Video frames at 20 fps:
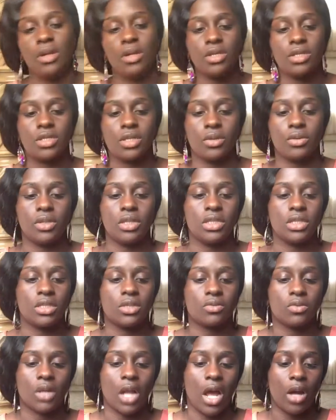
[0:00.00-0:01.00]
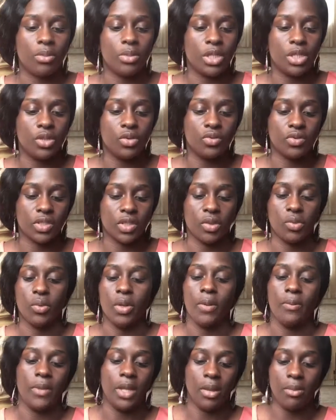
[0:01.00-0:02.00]
So this is what I'll be using
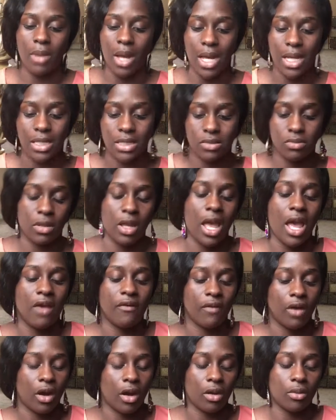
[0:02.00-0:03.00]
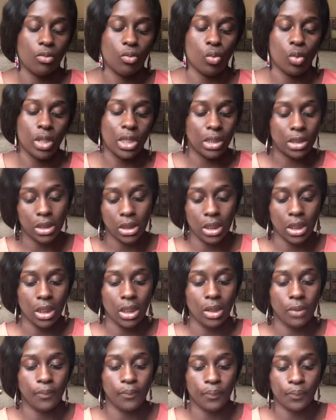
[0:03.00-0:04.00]
when me and my husband have our
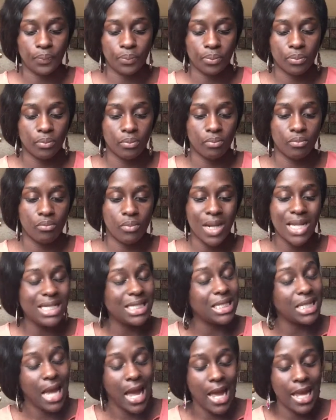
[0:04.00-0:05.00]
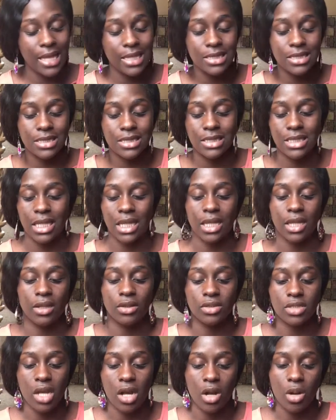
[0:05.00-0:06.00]
weekly money nights
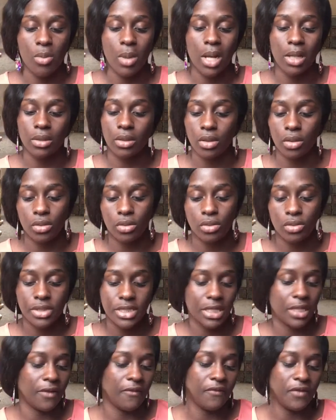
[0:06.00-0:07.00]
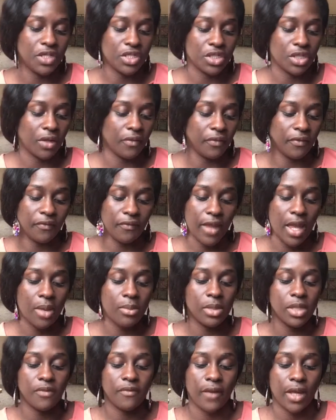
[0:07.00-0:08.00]
and talk about goals and the vision of the
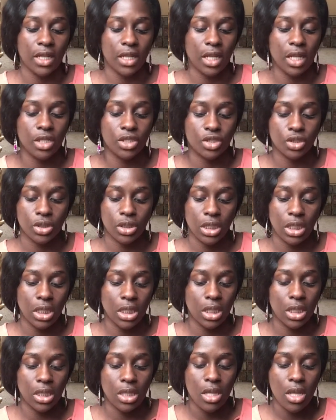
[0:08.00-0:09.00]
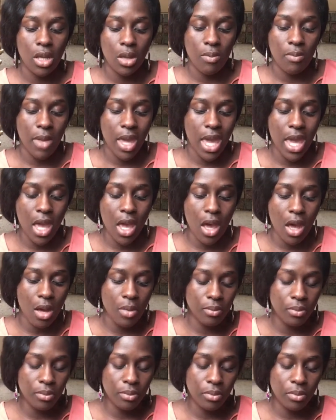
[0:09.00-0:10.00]
family financially.
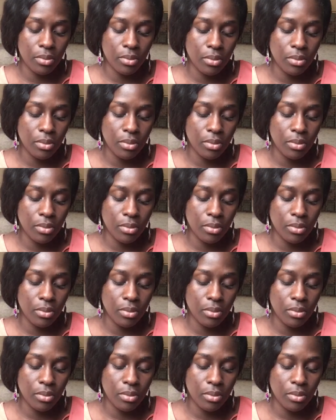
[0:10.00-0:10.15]
Ma'am,